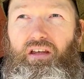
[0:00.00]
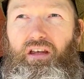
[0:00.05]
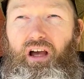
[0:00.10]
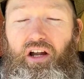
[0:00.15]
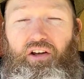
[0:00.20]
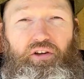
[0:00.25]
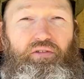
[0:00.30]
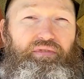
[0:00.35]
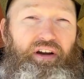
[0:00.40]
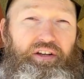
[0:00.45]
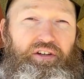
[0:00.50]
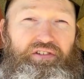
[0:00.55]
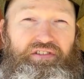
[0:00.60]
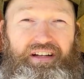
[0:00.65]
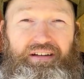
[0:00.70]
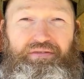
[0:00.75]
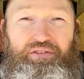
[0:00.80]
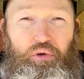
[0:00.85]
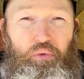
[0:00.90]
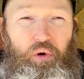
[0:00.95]
and you find
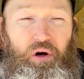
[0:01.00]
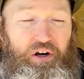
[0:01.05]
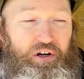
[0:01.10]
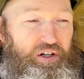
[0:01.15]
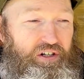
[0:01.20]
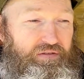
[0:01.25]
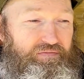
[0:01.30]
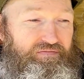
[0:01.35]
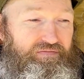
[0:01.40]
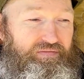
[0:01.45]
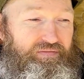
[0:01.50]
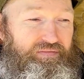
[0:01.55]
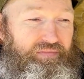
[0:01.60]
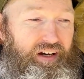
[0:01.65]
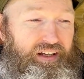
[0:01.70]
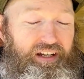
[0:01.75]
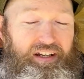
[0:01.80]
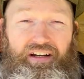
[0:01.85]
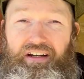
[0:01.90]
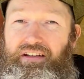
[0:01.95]
yourself in the water
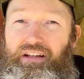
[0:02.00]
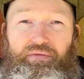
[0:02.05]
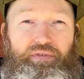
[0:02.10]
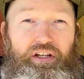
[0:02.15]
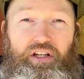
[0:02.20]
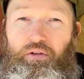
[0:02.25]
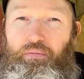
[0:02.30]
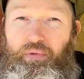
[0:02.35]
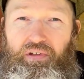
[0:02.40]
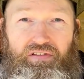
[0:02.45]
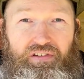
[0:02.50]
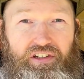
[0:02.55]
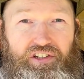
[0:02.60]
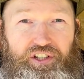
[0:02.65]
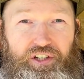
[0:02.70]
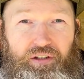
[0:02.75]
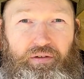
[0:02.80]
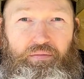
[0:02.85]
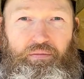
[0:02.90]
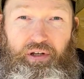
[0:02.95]
and in a difficult
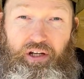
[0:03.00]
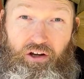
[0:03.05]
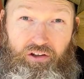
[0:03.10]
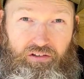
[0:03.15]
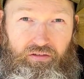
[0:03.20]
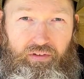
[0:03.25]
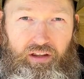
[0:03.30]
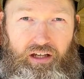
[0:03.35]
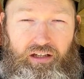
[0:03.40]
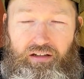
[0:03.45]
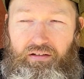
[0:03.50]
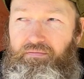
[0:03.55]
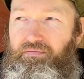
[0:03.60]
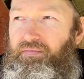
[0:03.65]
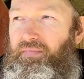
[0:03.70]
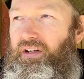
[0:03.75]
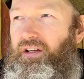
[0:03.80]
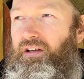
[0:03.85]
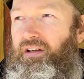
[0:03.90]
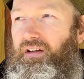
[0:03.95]
position because of that,
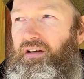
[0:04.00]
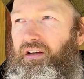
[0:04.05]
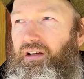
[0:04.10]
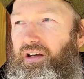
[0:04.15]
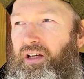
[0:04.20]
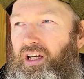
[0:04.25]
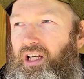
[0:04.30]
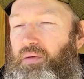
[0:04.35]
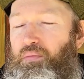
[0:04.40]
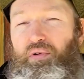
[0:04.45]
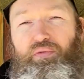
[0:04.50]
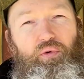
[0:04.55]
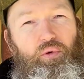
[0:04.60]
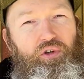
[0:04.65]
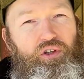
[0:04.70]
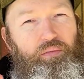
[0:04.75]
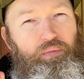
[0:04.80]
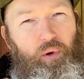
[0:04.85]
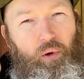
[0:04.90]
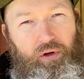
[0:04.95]
before
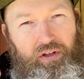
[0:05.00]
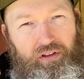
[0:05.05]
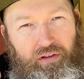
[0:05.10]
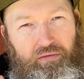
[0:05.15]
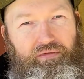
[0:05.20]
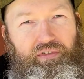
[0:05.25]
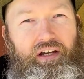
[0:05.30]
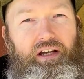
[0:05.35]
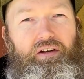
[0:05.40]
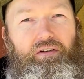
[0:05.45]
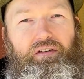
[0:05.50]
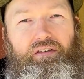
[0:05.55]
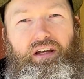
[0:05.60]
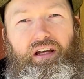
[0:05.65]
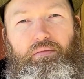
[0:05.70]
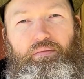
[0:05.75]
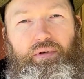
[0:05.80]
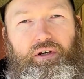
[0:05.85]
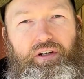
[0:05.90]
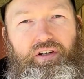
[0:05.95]
you point the finger at
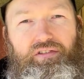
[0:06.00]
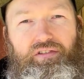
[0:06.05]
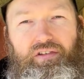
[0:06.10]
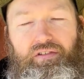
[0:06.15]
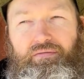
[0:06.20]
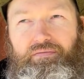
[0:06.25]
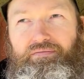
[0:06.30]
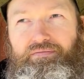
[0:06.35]
that person,